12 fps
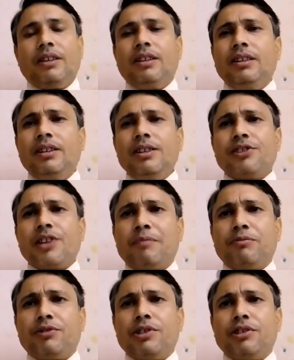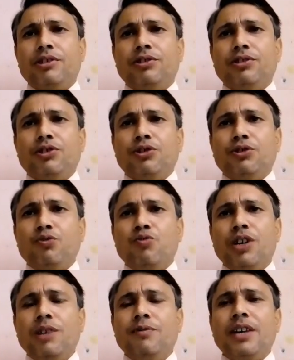In this chapter,
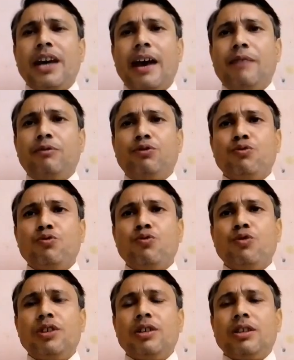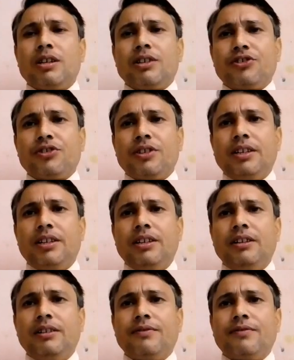today we have to
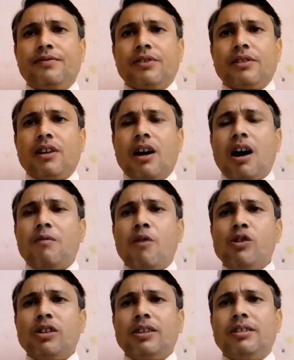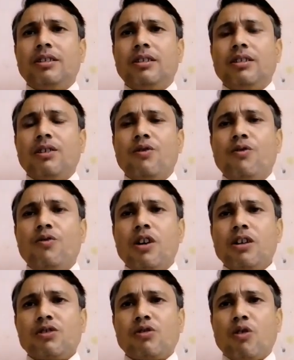study about the
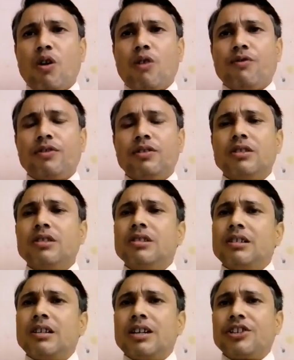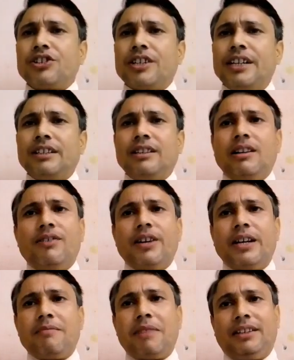works of a state
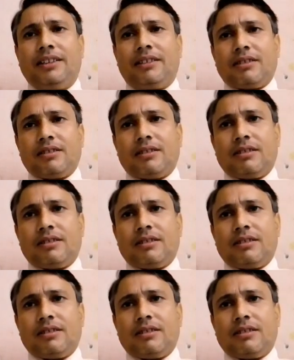government.